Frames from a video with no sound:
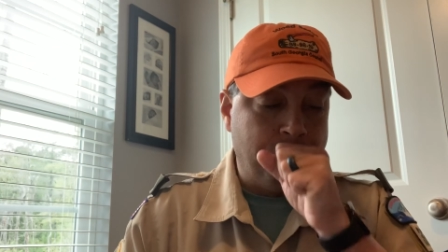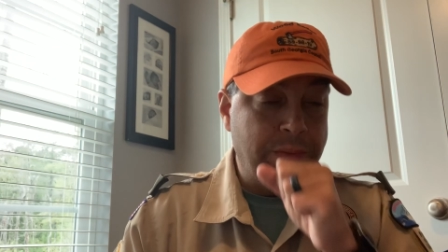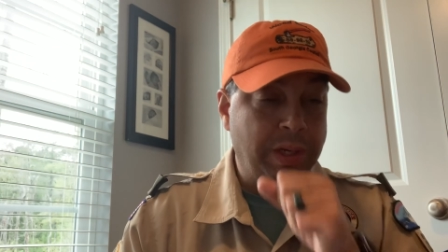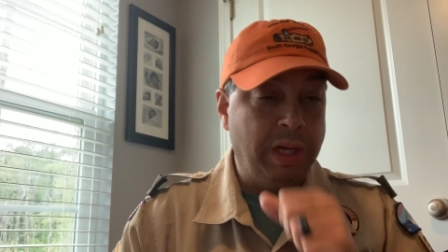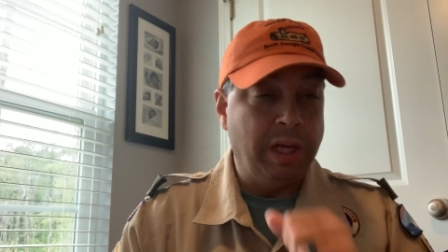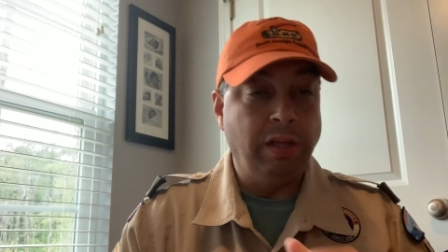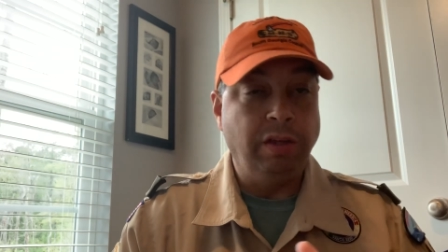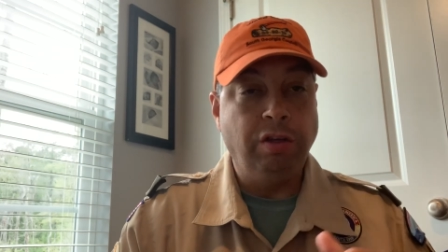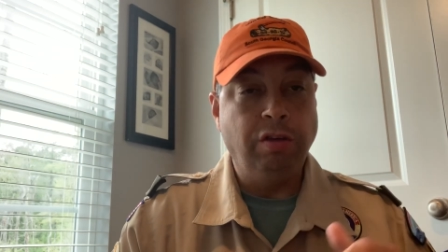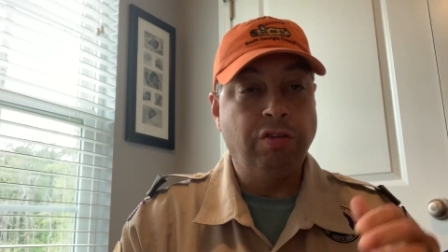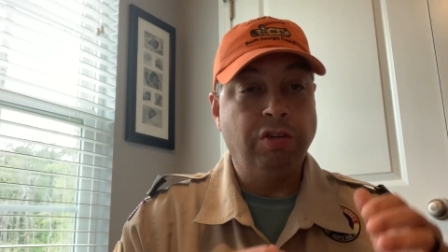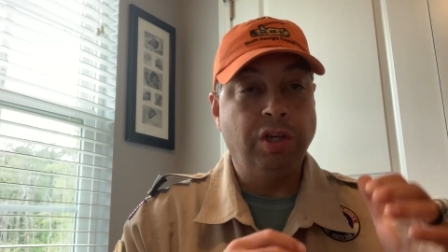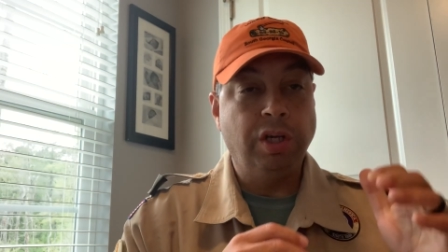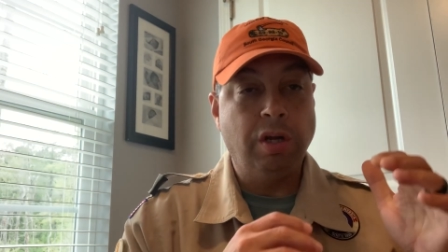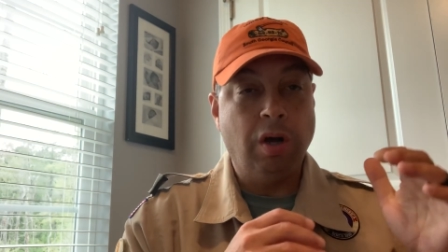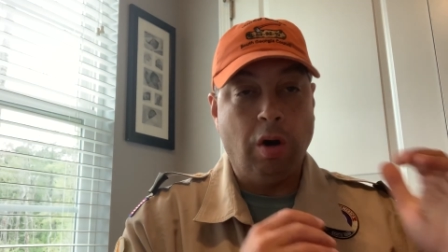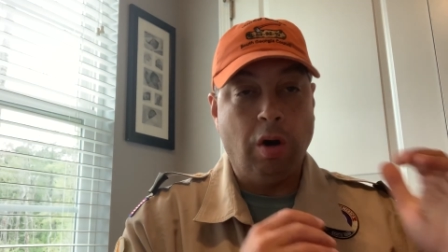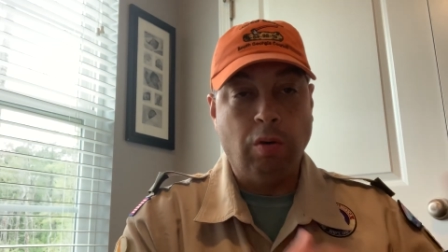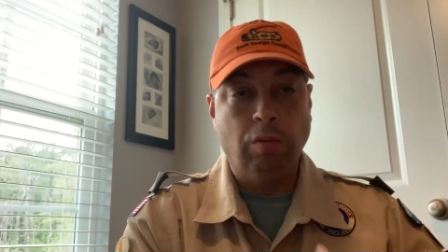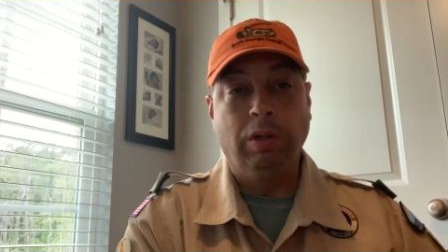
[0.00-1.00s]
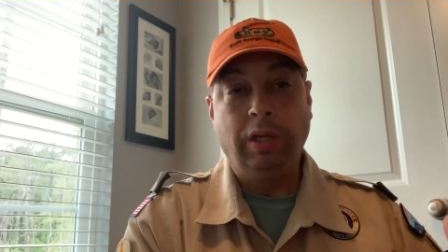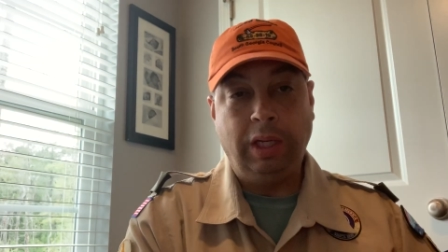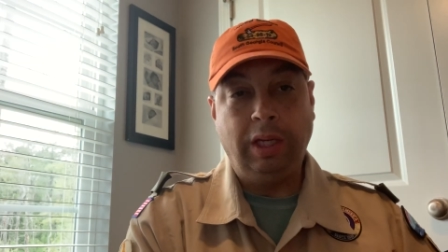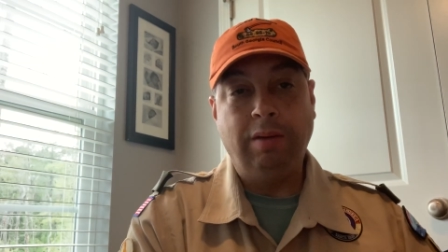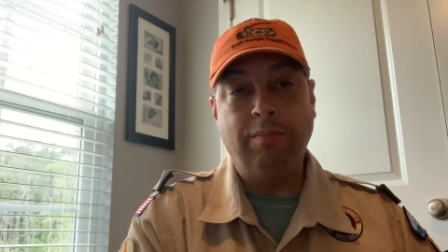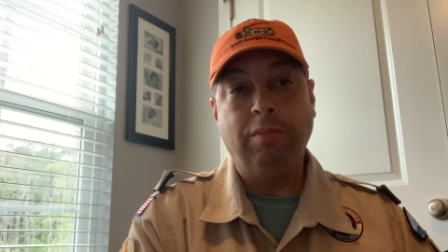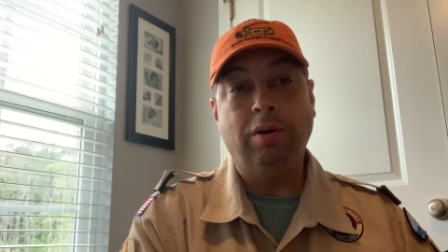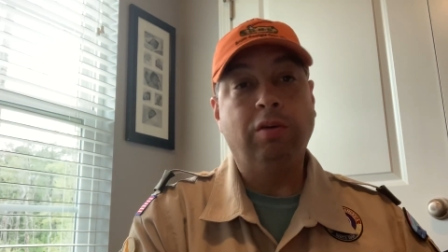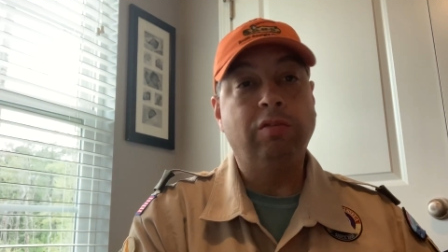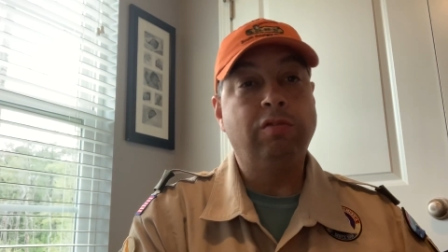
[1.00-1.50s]
and you should only
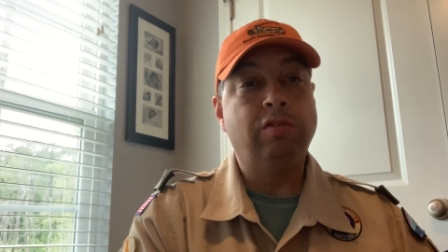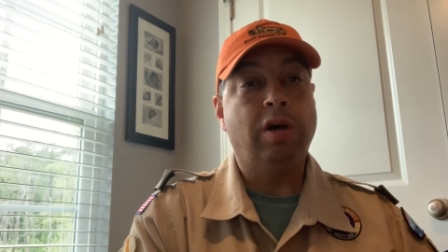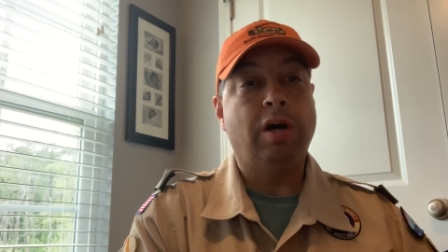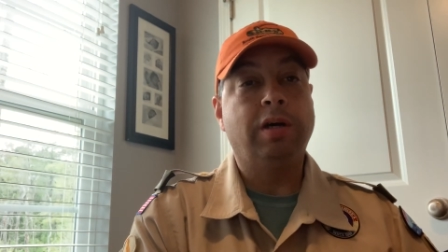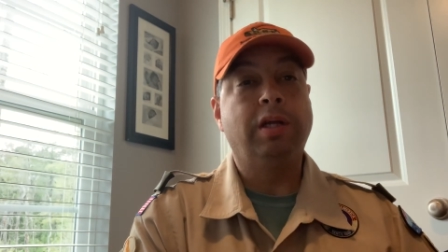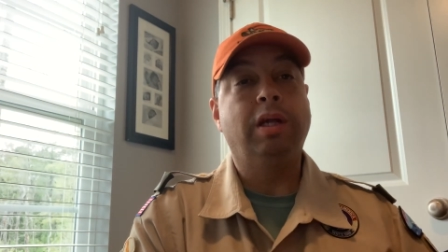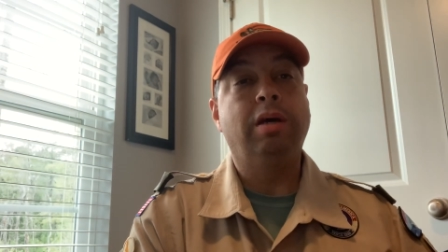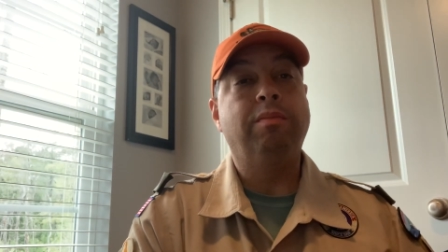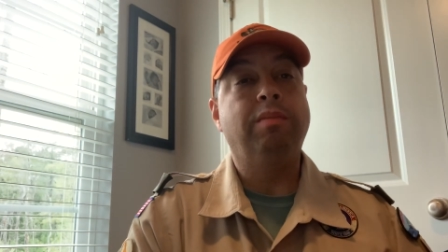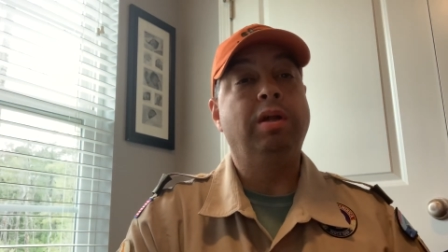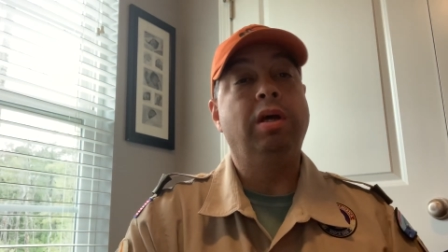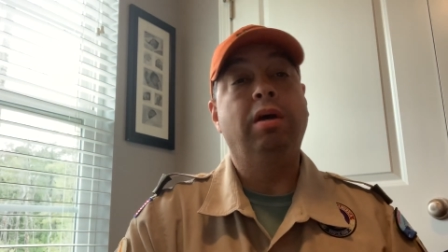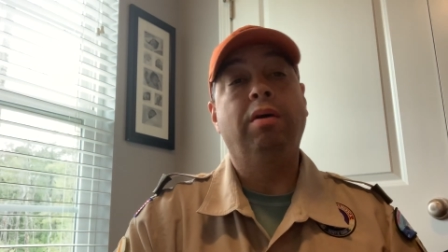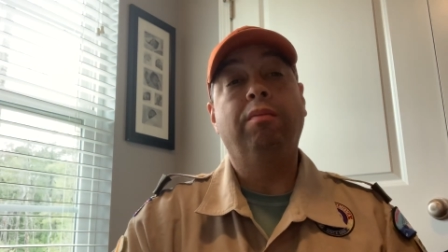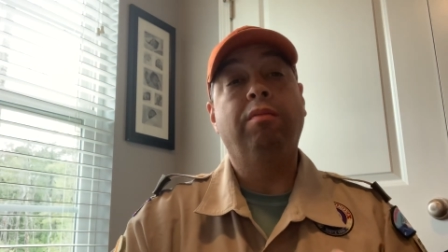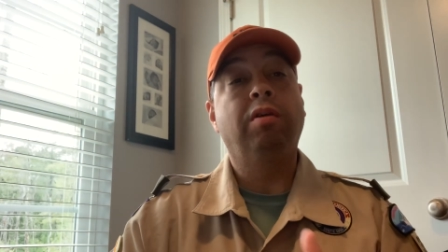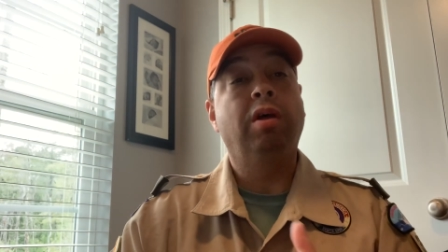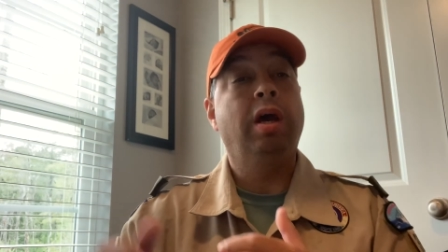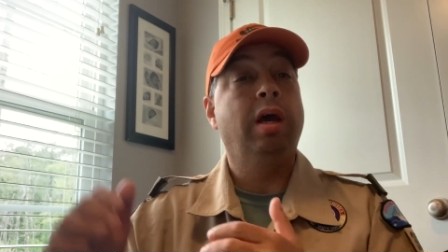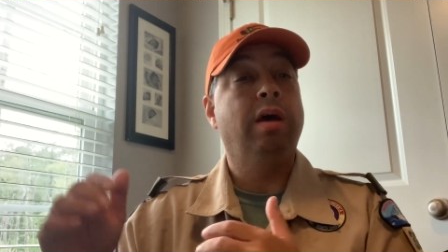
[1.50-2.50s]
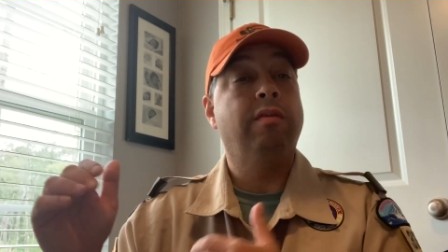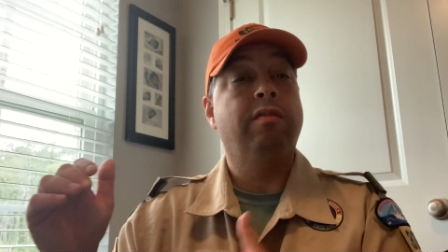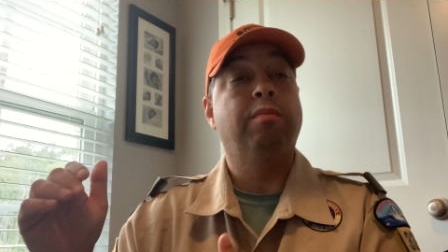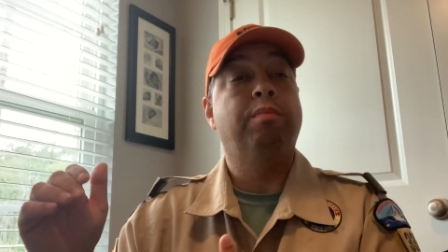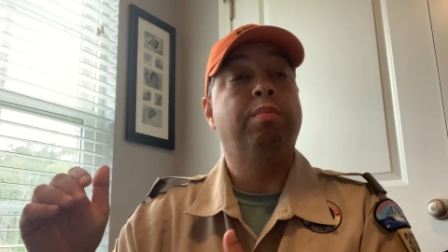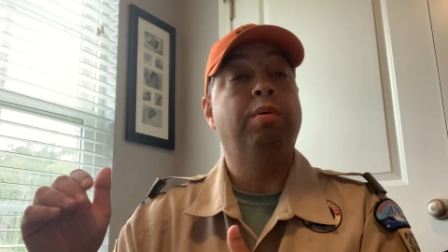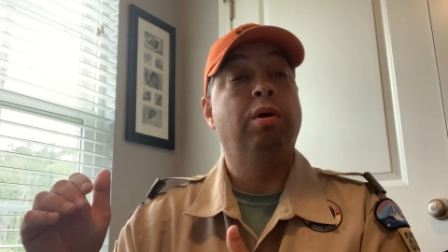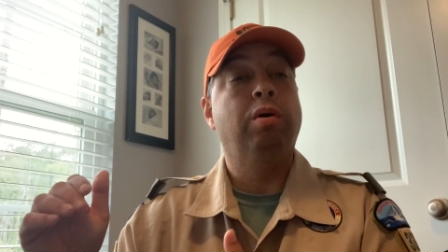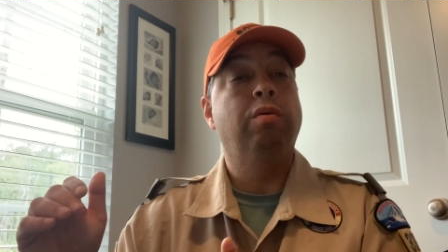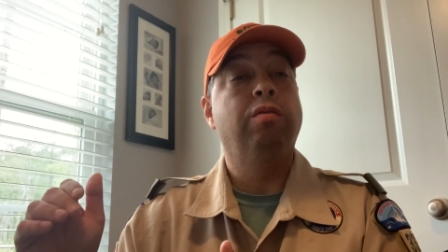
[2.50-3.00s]
eat milk chocolate M&Ms as
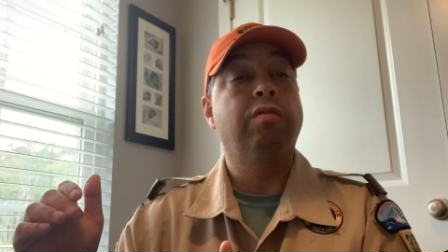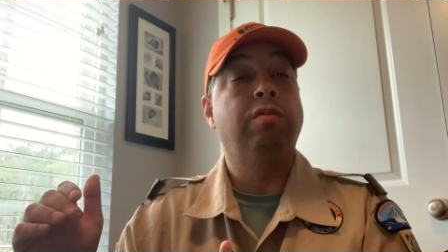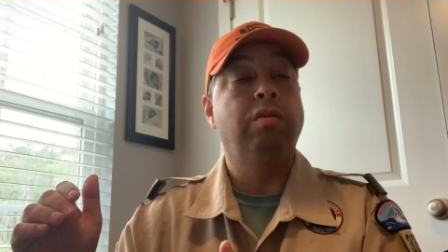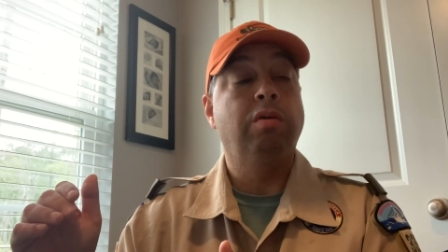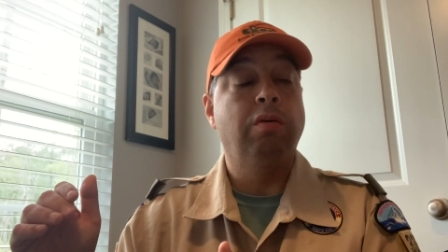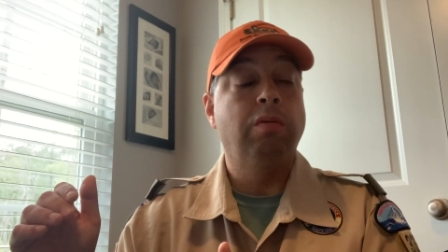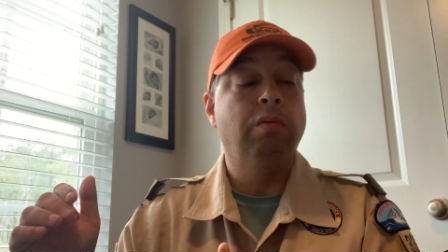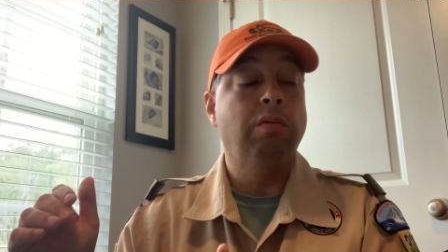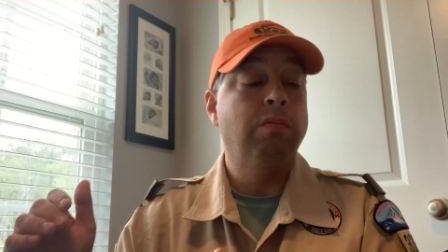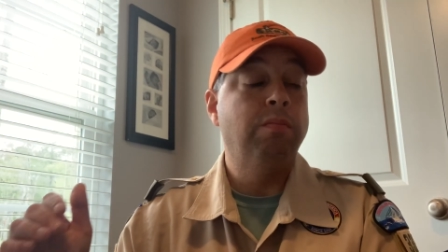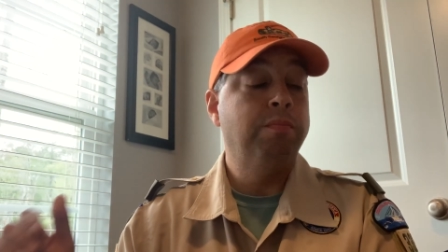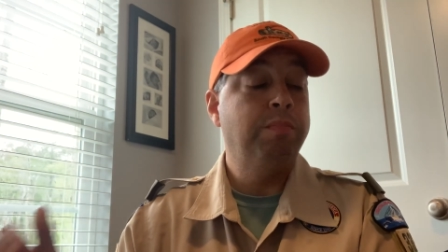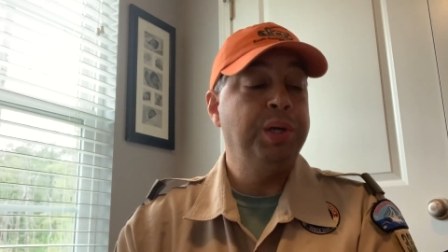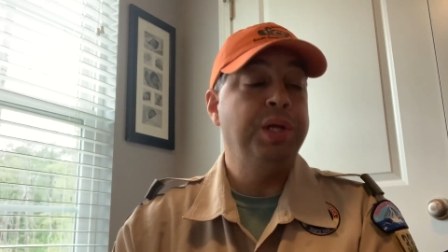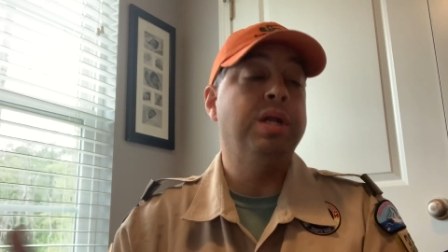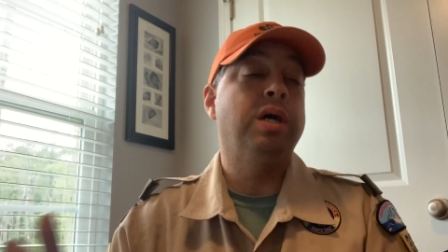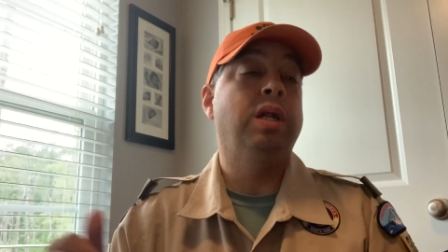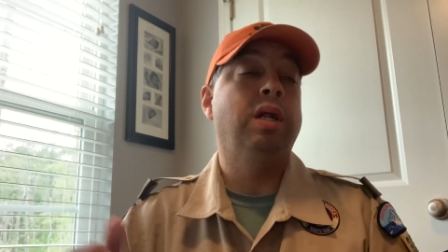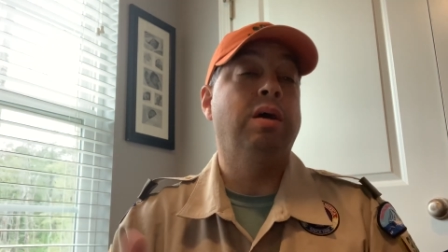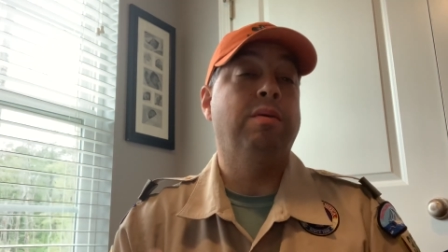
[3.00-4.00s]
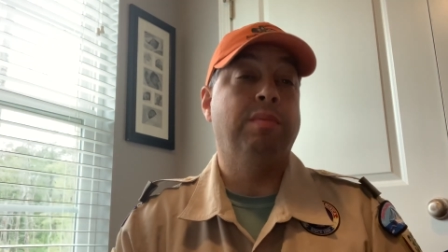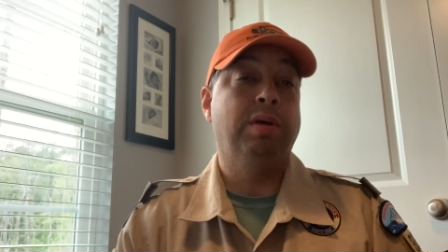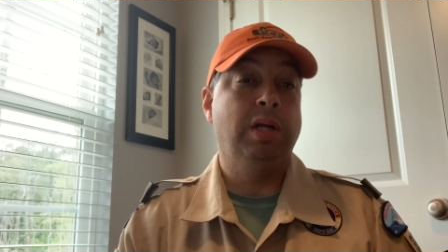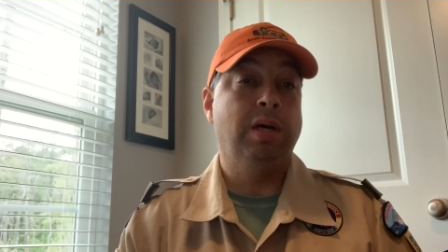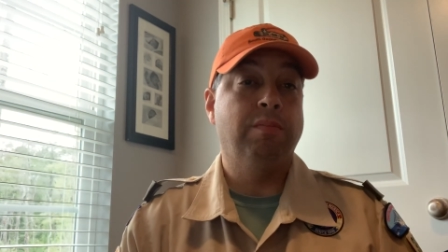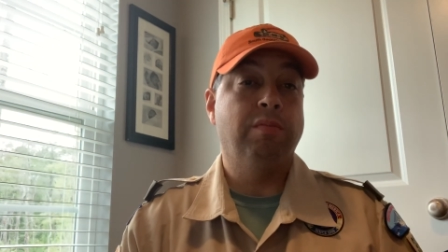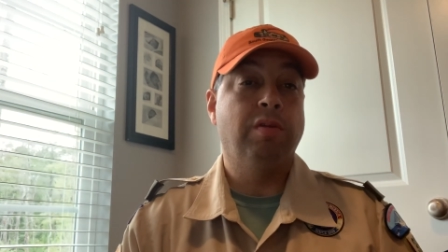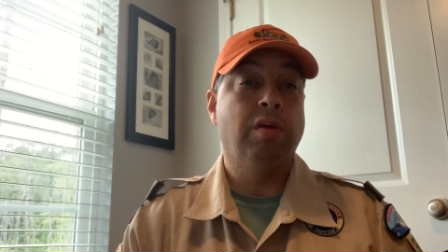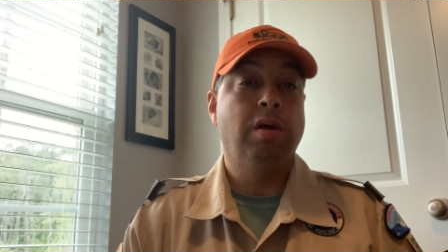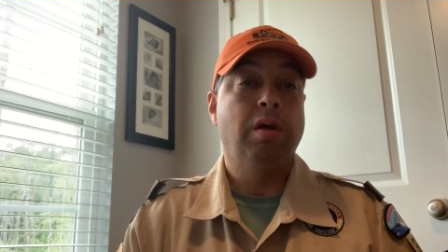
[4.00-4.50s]
opposed to peanut
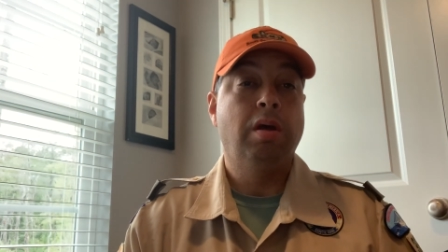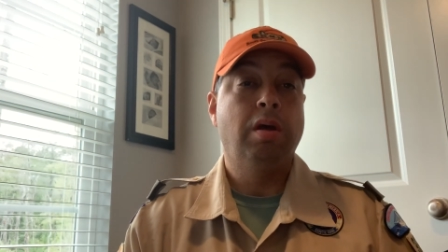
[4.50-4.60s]
M&Ms.